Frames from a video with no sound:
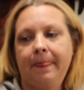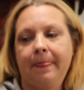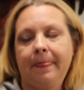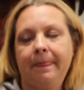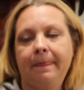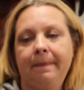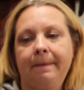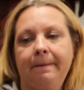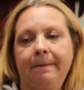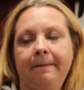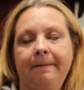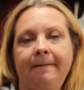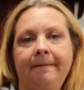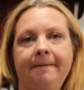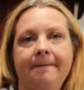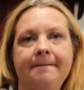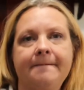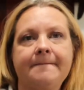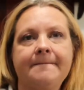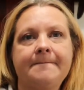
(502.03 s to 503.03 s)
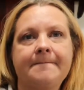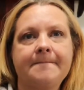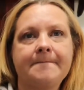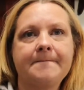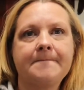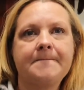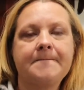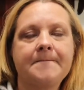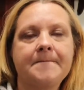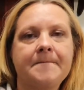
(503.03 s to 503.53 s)

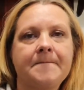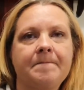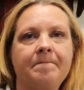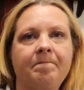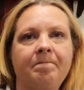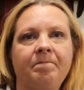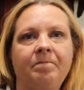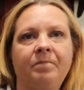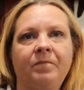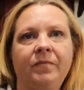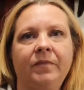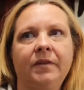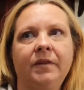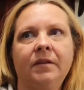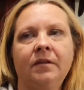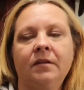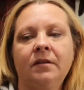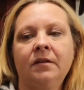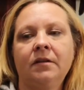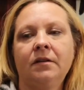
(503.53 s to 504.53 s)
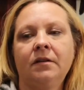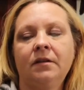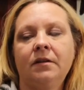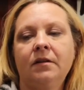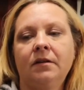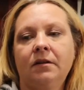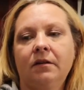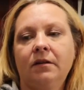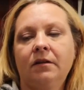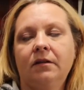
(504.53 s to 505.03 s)

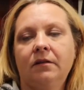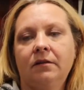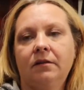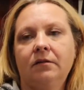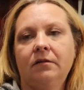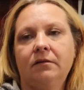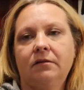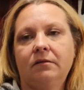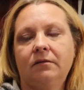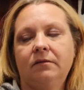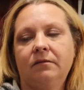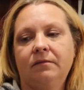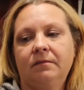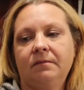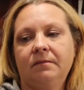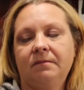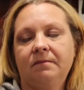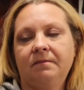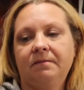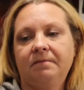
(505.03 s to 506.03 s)
(not speaking)